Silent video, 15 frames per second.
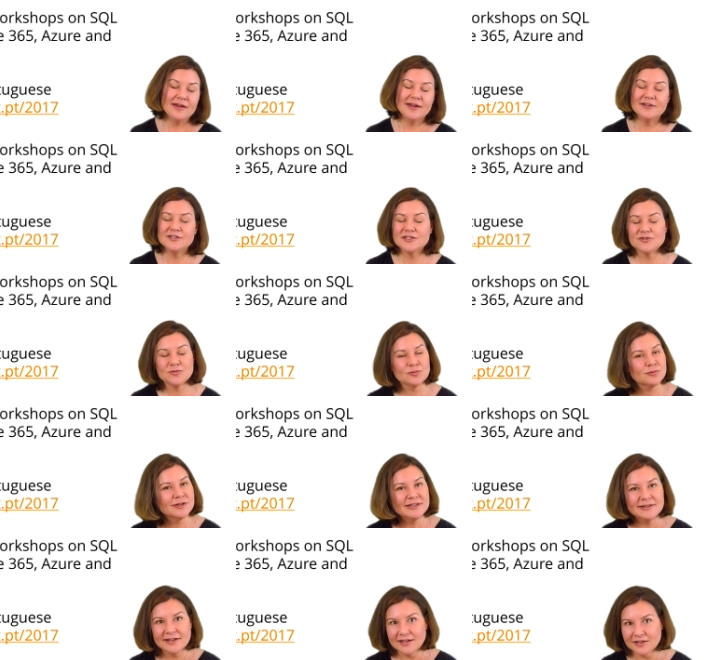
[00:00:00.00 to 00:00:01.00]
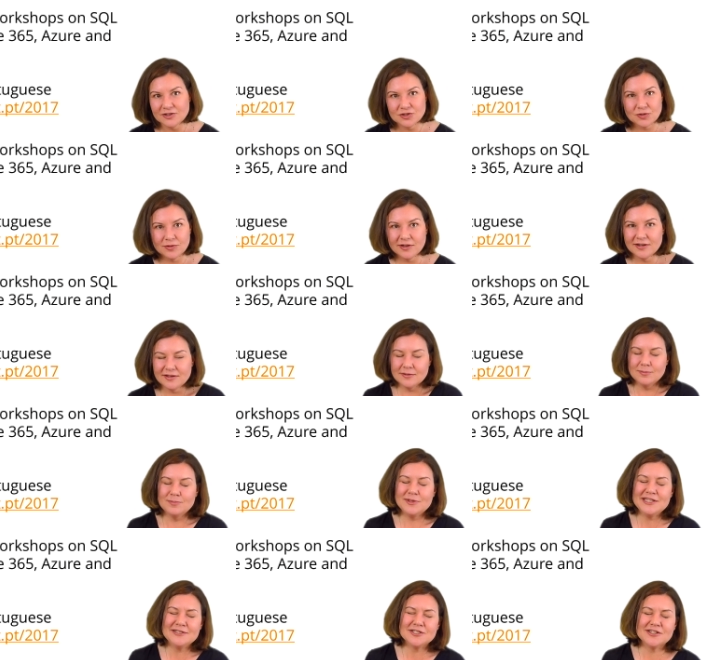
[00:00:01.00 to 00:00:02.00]
and just really enjoyed the
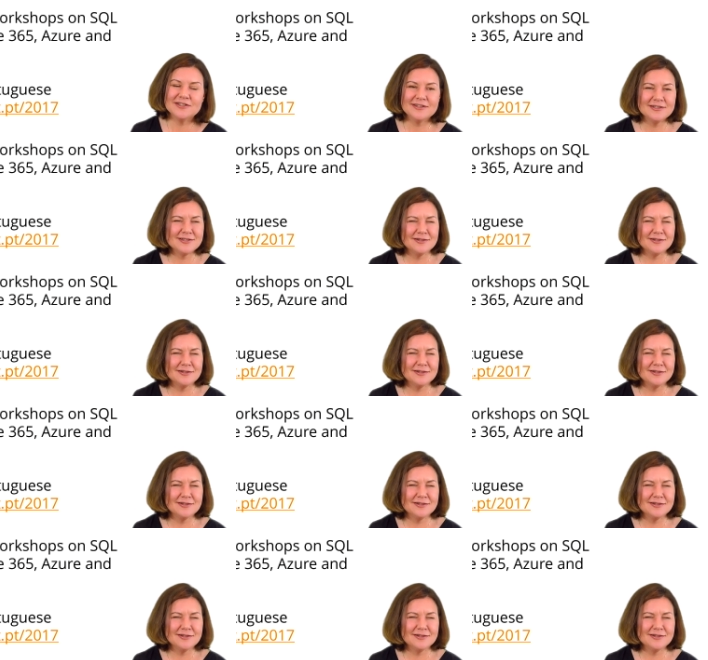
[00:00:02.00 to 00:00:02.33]
beaches